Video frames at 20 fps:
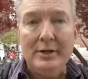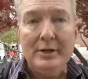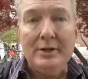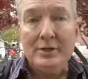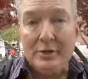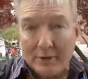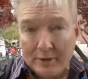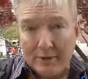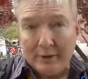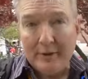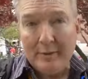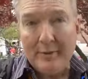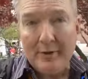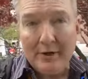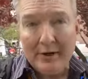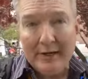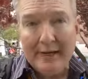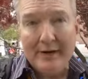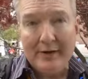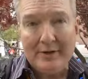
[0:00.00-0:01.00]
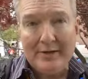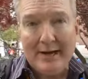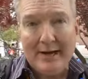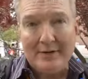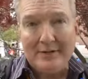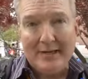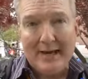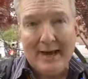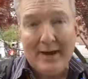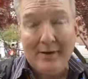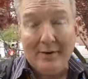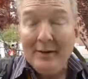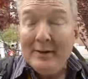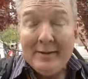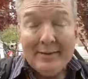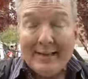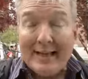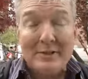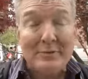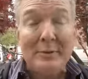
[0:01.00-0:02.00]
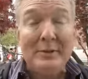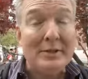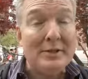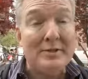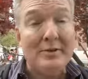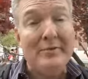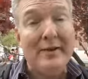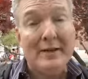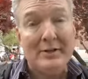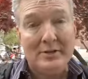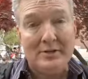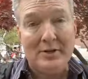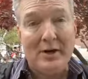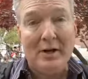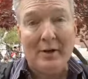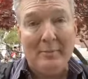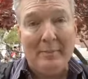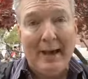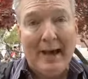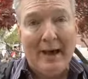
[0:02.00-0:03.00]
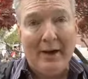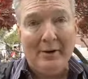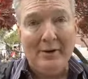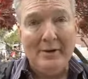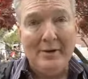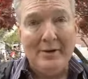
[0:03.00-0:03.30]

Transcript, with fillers: to the community here downtown. That's what this event is all about.